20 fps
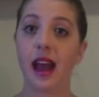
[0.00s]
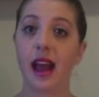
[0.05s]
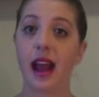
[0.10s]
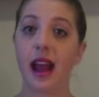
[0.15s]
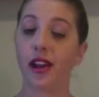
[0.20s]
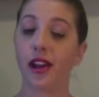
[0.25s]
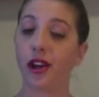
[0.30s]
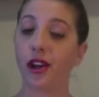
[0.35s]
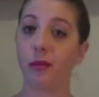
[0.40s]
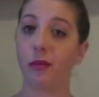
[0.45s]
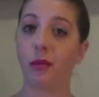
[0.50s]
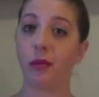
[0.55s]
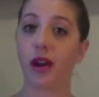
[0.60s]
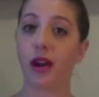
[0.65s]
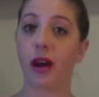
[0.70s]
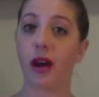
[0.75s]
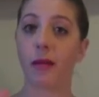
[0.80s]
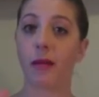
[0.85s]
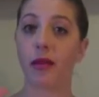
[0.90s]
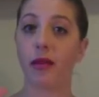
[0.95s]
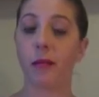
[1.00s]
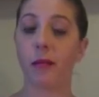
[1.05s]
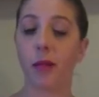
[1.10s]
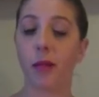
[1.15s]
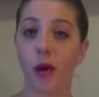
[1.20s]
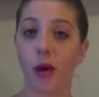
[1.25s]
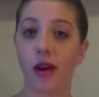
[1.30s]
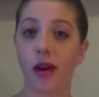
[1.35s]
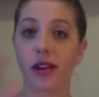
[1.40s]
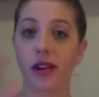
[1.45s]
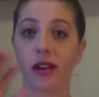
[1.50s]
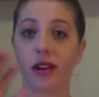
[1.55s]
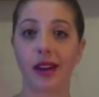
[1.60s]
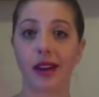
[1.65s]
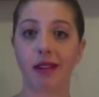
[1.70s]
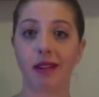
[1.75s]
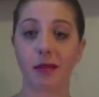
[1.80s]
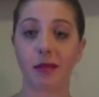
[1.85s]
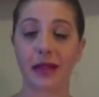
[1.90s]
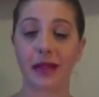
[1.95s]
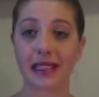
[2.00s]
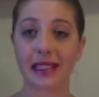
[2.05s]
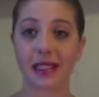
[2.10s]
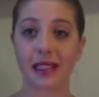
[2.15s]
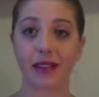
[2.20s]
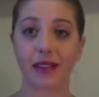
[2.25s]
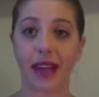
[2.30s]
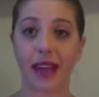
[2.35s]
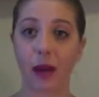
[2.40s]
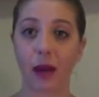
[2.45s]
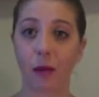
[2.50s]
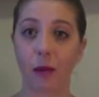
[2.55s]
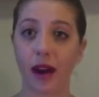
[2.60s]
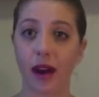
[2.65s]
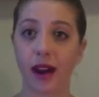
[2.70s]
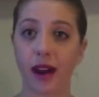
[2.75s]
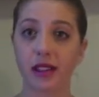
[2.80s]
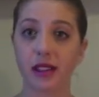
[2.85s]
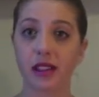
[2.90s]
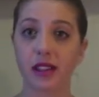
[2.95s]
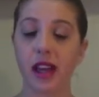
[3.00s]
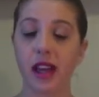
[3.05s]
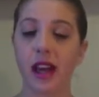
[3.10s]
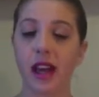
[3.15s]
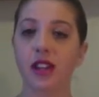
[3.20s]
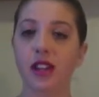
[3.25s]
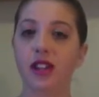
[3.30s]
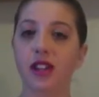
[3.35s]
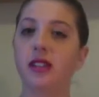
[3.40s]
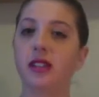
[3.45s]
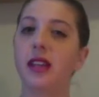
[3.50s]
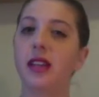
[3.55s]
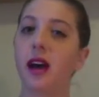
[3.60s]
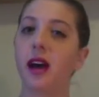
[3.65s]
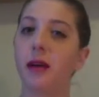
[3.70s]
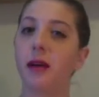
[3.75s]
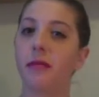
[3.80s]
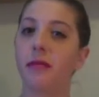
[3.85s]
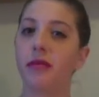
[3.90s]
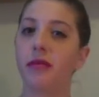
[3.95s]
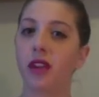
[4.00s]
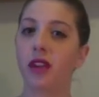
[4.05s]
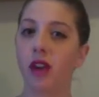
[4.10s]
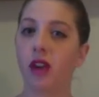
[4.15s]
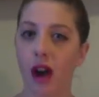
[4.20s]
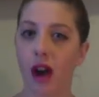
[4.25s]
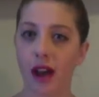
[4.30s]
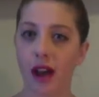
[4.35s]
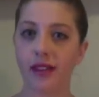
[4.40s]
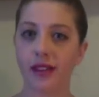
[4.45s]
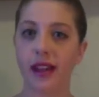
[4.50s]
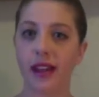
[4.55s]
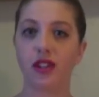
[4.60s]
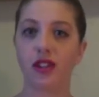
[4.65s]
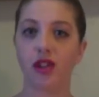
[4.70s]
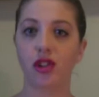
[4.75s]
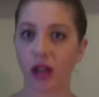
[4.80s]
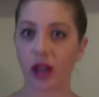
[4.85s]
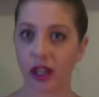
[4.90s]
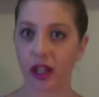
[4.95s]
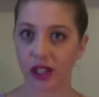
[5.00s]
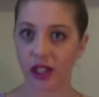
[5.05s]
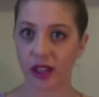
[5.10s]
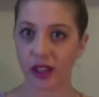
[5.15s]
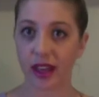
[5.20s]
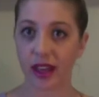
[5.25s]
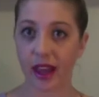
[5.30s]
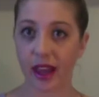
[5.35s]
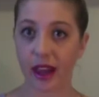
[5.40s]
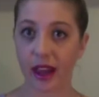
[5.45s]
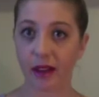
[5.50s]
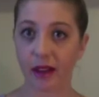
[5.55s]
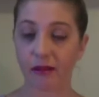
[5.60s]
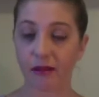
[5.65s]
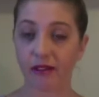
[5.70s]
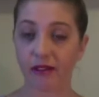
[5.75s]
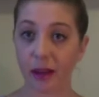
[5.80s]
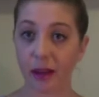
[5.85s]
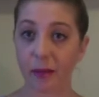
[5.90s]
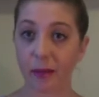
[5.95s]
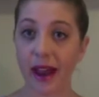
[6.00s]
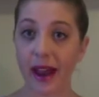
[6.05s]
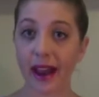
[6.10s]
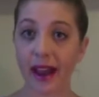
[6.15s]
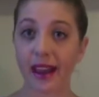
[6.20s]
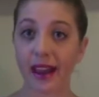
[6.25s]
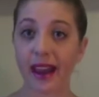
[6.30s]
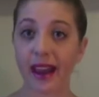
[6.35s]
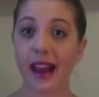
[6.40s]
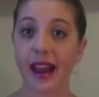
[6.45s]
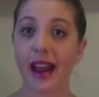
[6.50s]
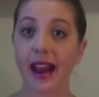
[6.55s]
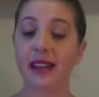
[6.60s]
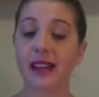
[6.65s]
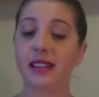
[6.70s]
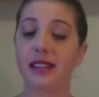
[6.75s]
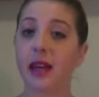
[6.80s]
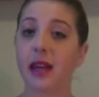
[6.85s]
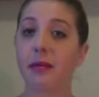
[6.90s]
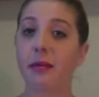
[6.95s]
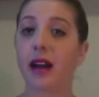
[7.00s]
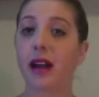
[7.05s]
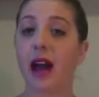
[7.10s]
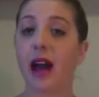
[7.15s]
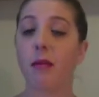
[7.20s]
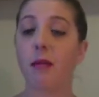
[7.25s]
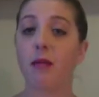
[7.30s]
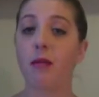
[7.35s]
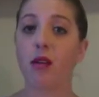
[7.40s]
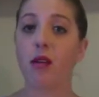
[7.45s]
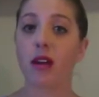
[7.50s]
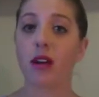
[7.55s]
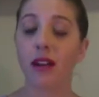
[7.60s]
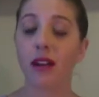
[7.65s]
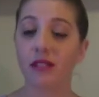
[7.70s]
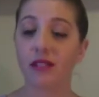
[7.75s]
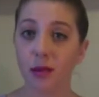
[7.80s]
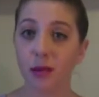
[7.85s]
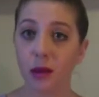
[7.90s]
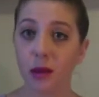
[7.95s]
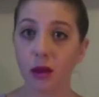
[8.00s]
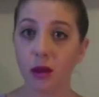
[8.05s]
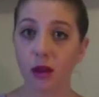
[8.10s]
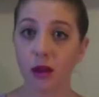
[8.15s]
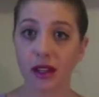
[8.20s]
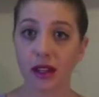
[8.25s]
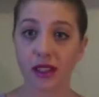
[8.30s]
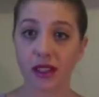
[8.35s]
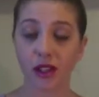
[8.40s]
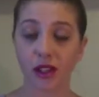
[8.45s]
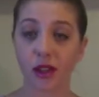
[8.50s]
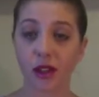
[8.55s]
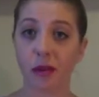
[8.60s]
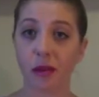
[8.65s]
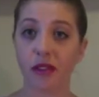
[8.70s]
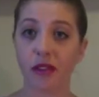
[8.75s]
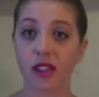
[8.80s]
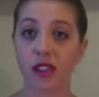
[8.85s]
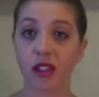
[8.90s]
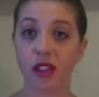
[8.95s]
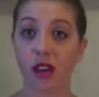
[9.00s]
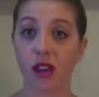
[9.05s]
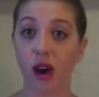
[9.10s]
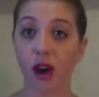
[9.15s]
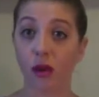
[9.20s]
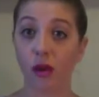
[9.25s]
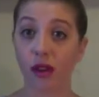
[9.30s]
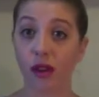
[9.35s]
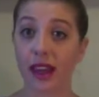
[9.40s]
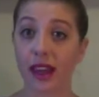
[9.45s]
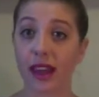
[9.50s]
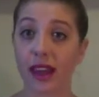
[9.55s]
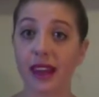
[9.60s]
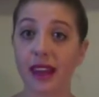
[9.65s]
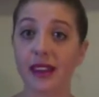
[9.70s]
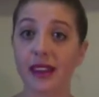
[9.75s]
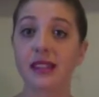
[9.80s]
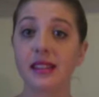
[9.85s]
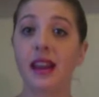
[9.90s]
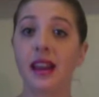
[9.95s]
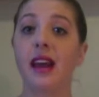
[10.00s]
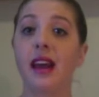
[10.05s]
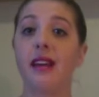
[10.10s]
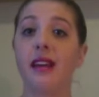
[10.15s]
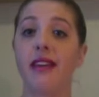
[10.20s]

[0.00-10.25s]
And you can put it up on the board. You could give them a list of keywords just to help guide and structure their feedback as they become more comfortable, or as you move into the older years.